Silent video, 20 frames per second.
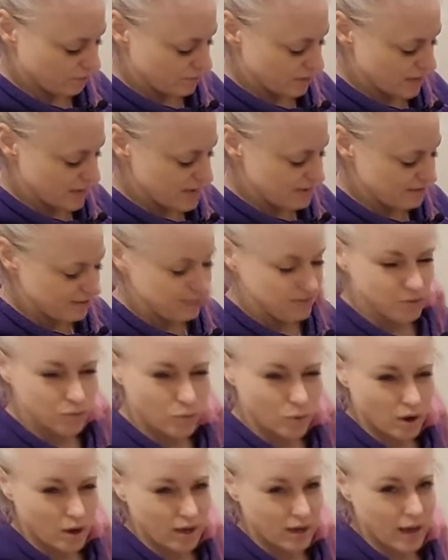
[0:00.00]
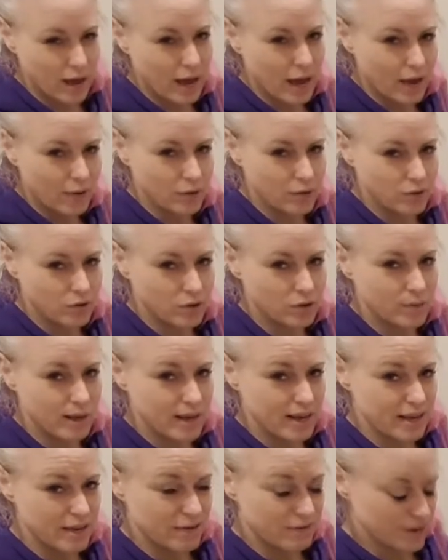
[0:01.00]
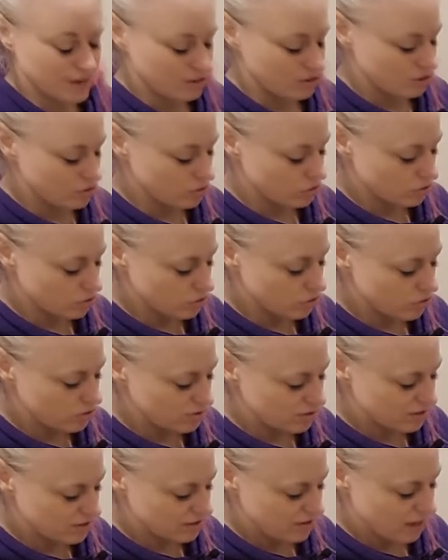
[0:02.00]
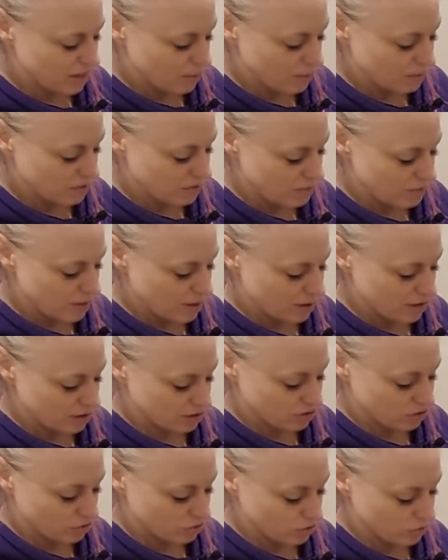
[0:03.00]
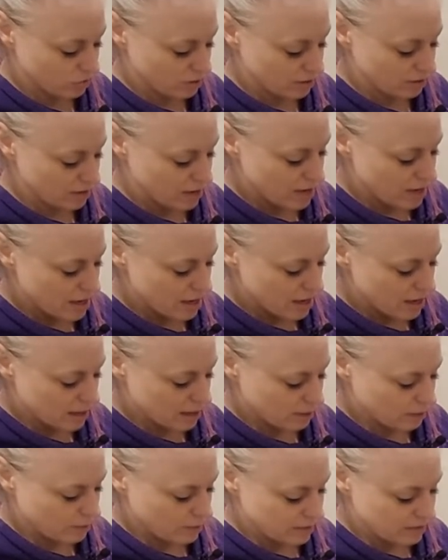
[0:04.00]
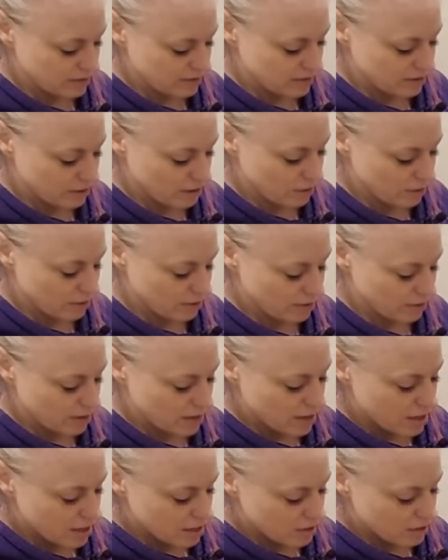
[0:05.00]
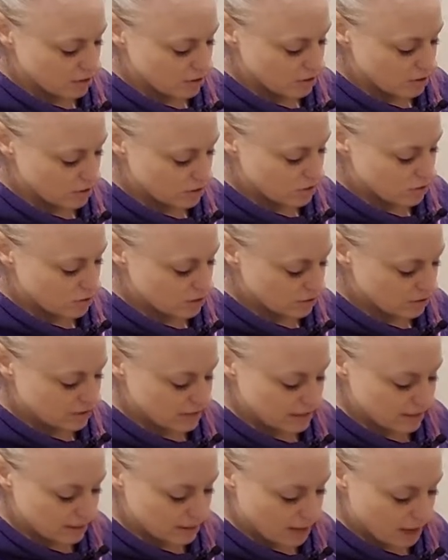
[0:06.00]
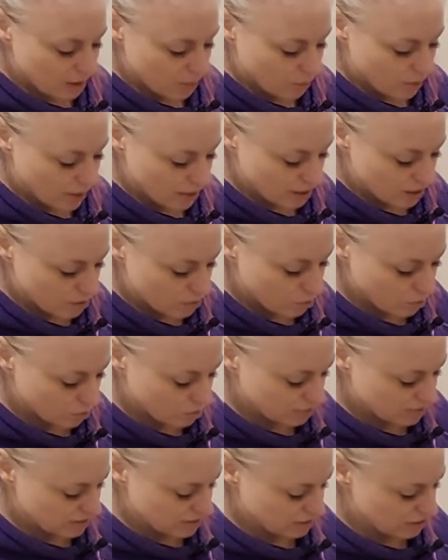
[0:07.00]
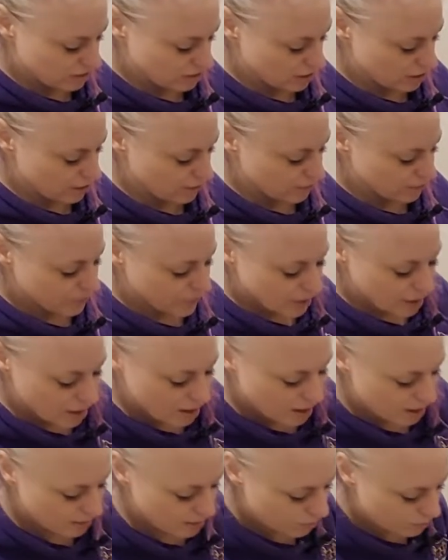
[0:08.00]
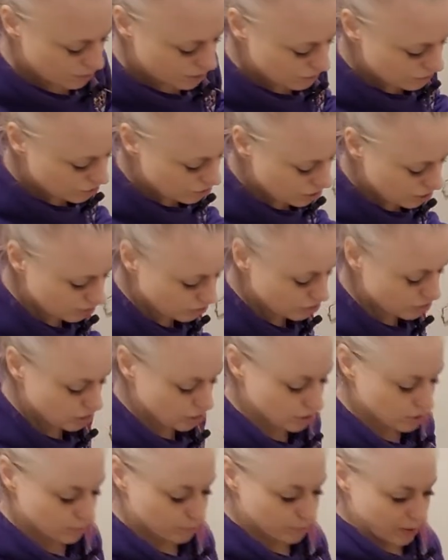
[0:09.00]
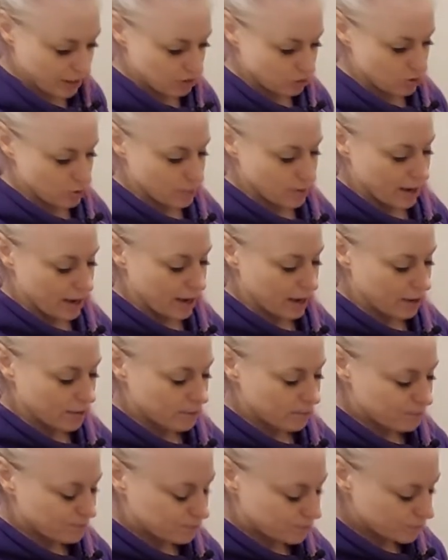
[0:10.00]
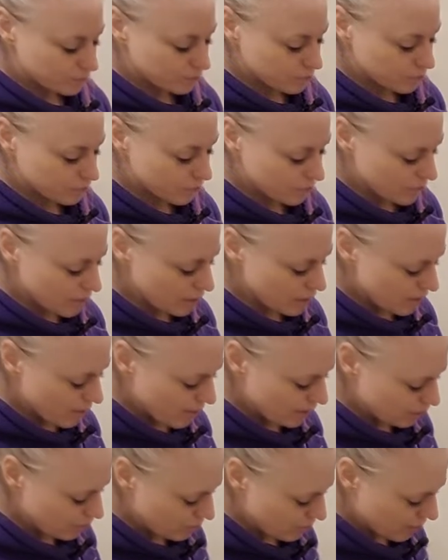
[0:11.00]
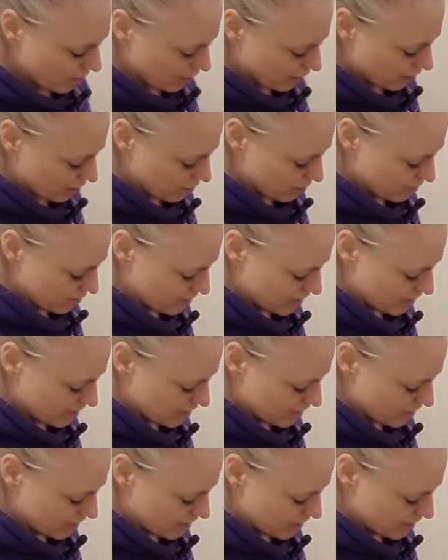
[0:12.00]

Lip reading: easy to work out how you're going to make it fit to your dogs. That was the bit I struggled with a little bit to start with. So you can stick that where you want it to. And then when you've charged your battery pack goes